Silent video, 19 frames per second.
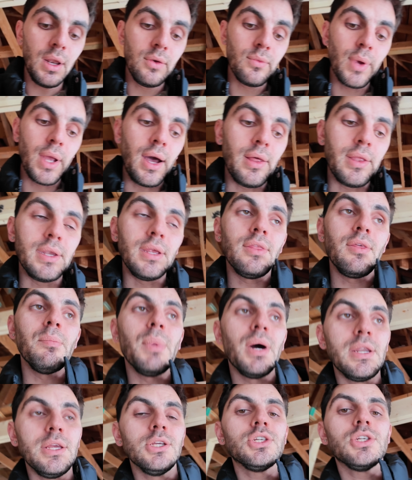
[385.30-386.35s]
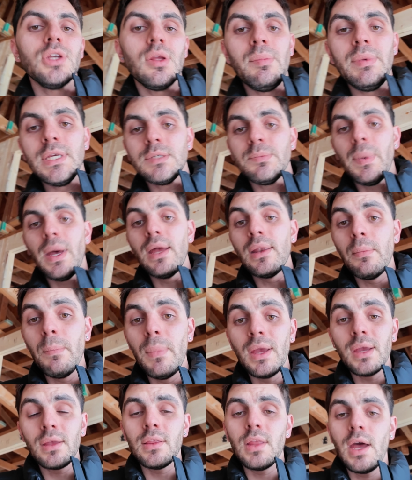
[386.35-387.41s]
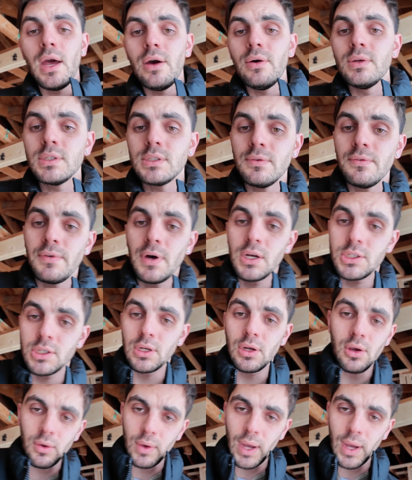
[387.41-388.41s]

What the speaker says: when in reality the money should be spent making the house function